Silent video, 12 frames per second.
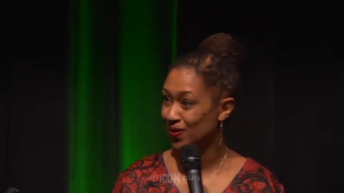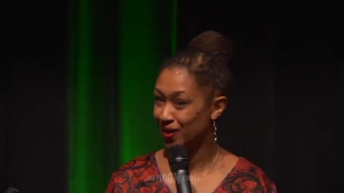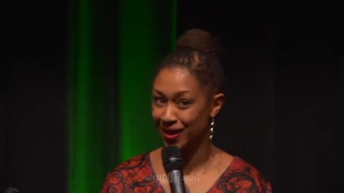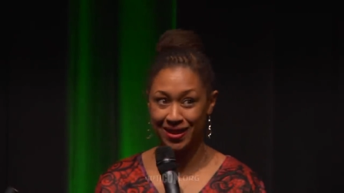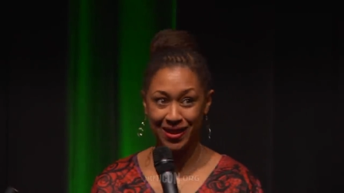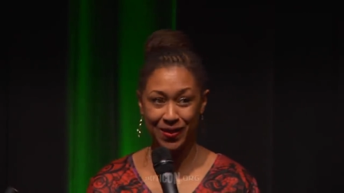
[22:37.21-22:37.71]

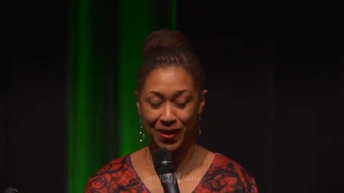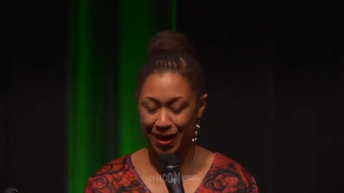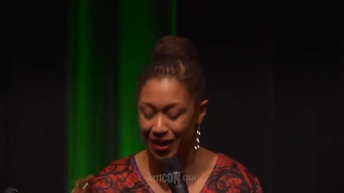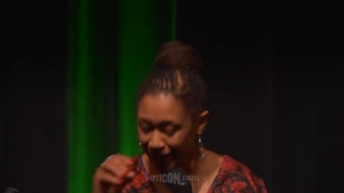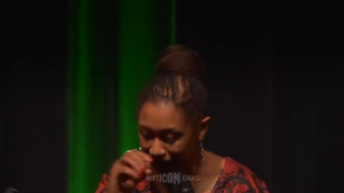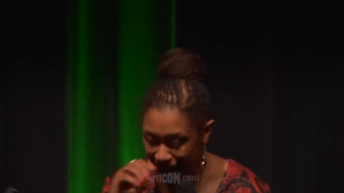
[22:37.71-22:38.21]
Right?
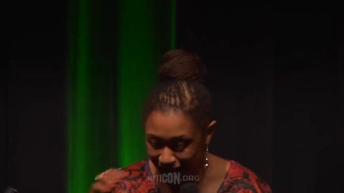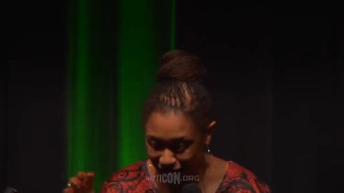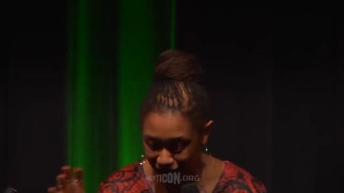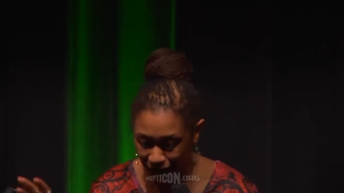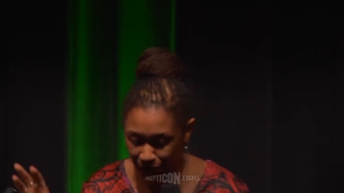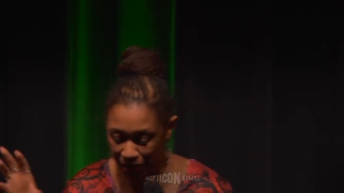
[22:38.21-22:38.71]
Okay, okay.
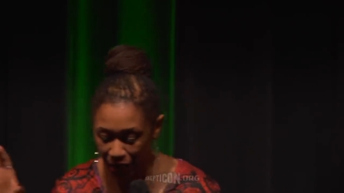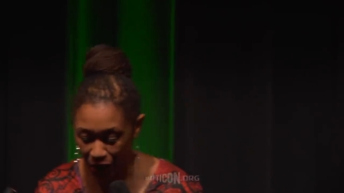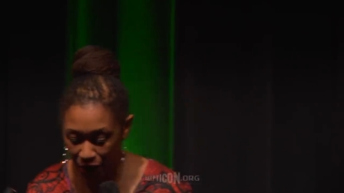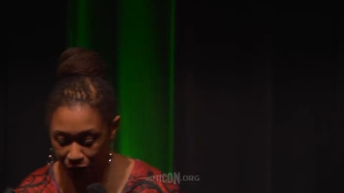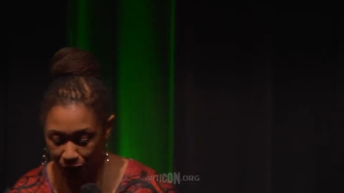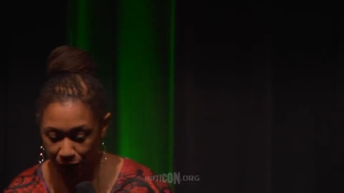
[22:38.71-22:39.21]
She could be
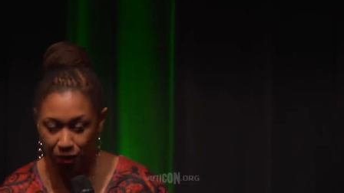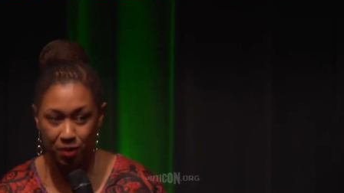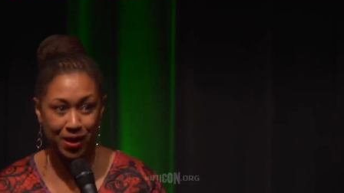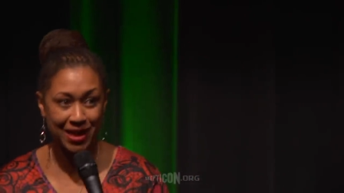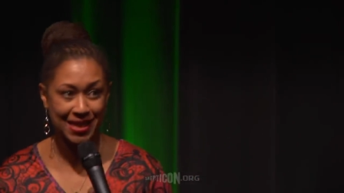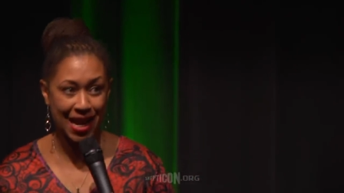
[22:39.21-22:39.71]
arguing with
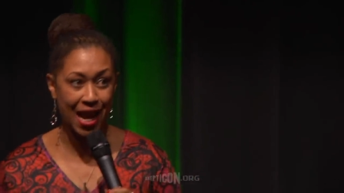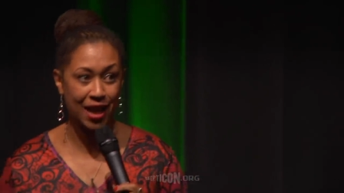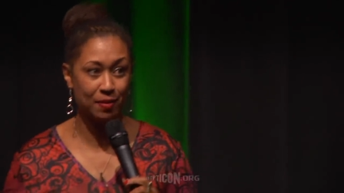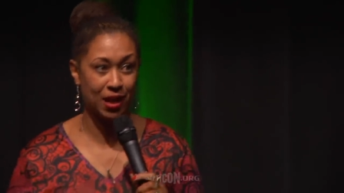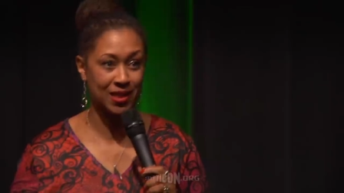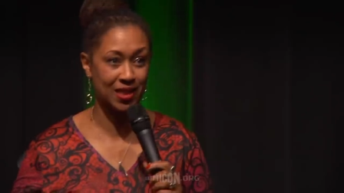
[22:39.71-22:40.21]
my dad
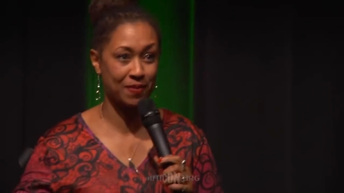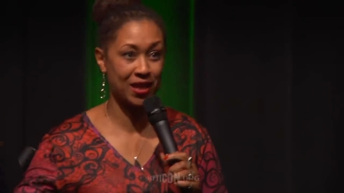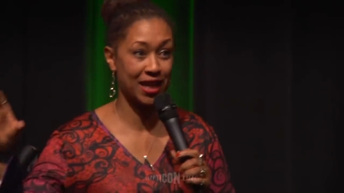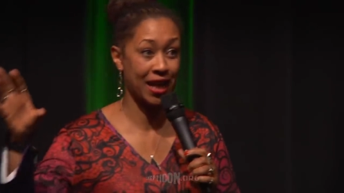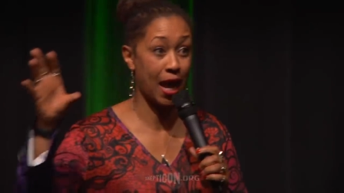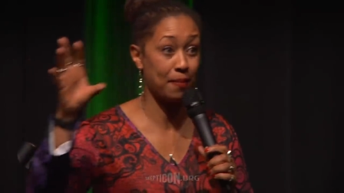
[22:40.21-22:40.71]
about something
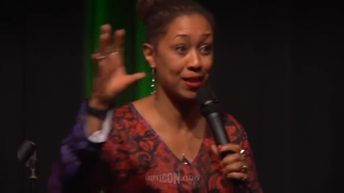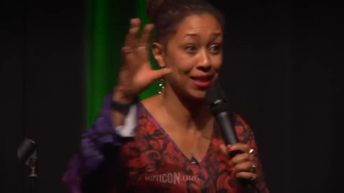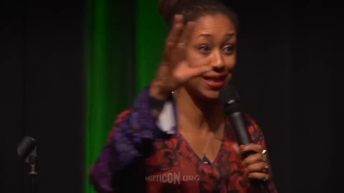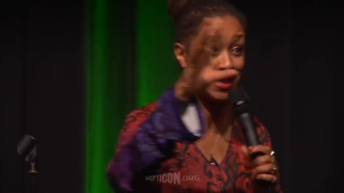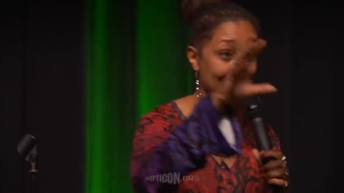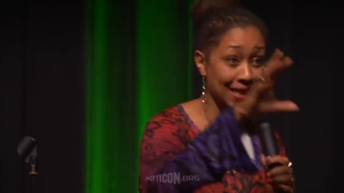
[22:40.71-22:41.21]
that
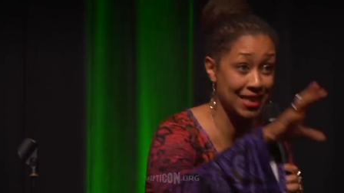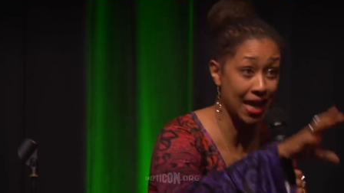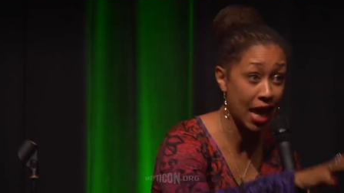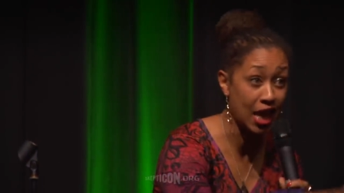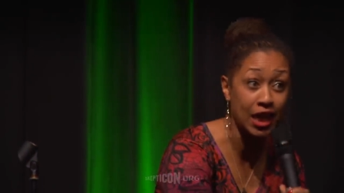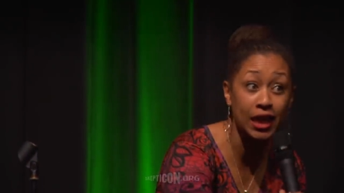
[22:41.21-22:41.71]
happened
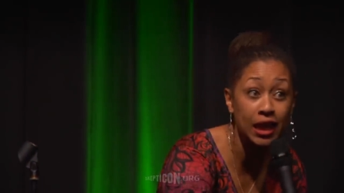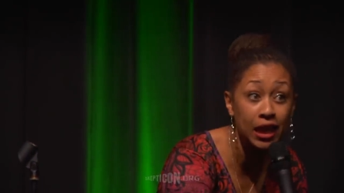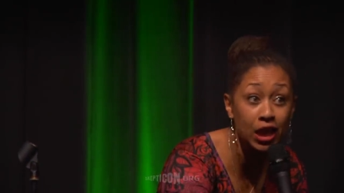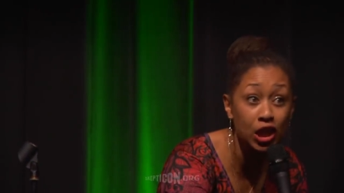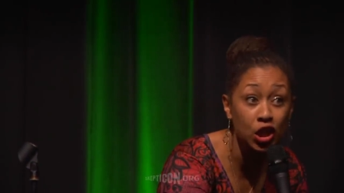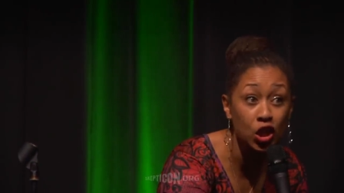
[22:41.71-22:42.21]
today
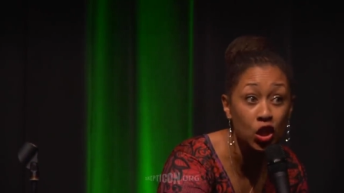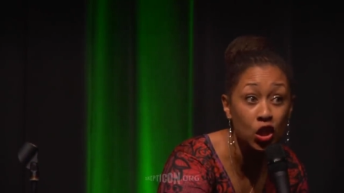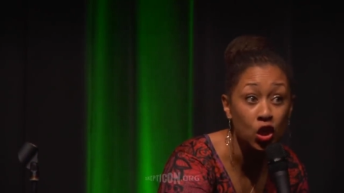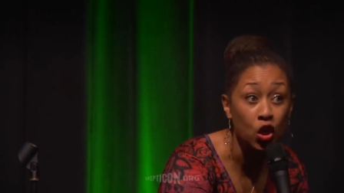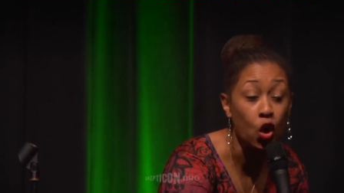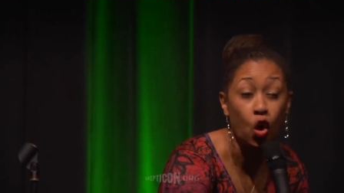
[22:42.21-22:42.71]

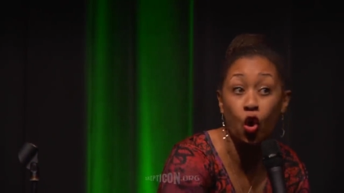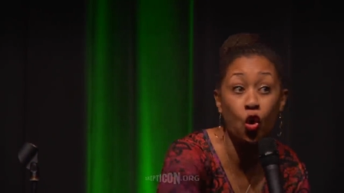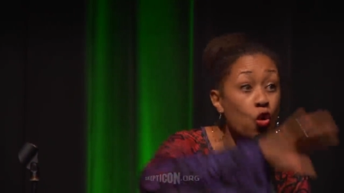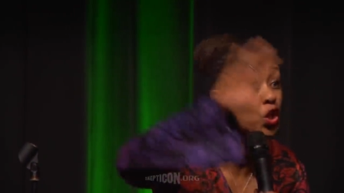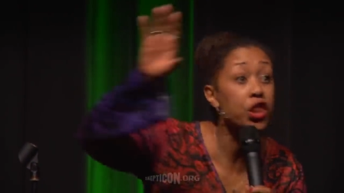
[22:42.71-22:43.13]
or